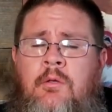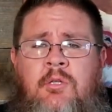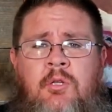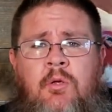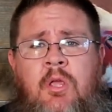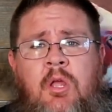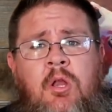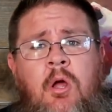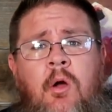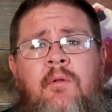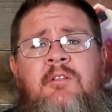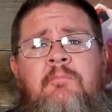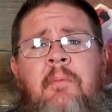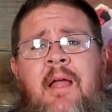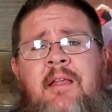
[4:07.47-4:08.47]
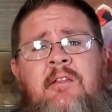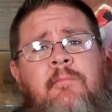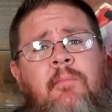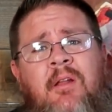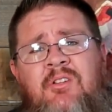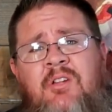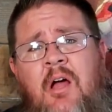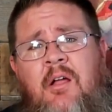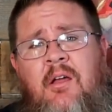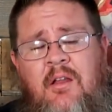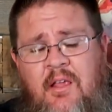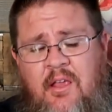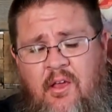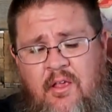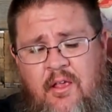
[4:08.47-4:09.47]
So you know it's spicy, but it's not
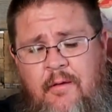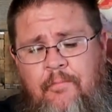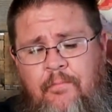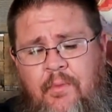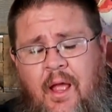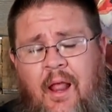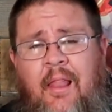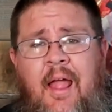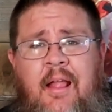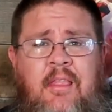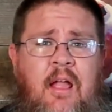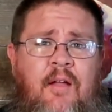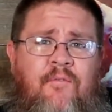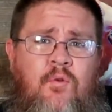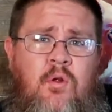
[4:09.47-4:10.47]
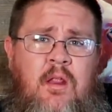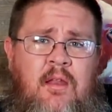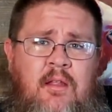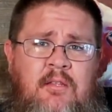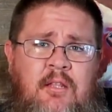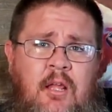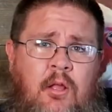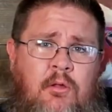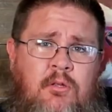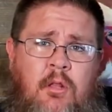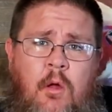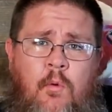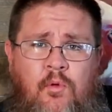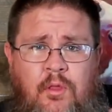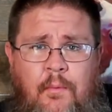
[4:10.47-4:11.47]
going to kill you. I like that fruitiness that goes
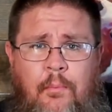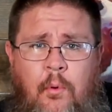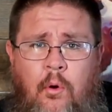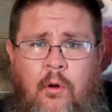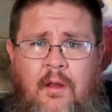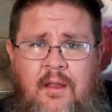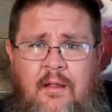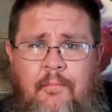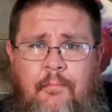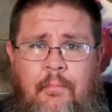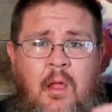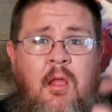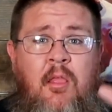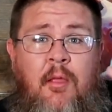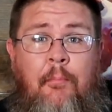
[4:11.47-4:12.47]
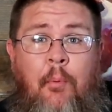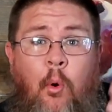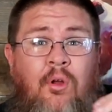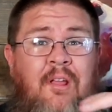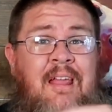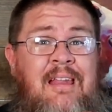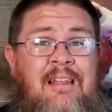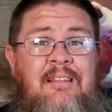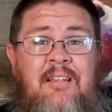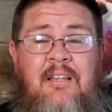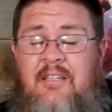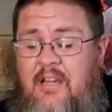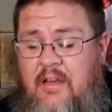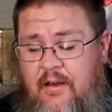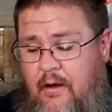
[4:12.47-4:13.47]
along with the porkiness
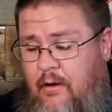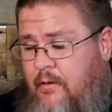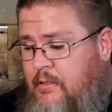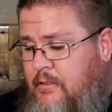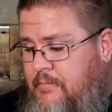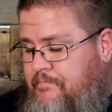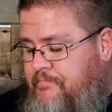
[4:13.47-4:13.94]
that's in there.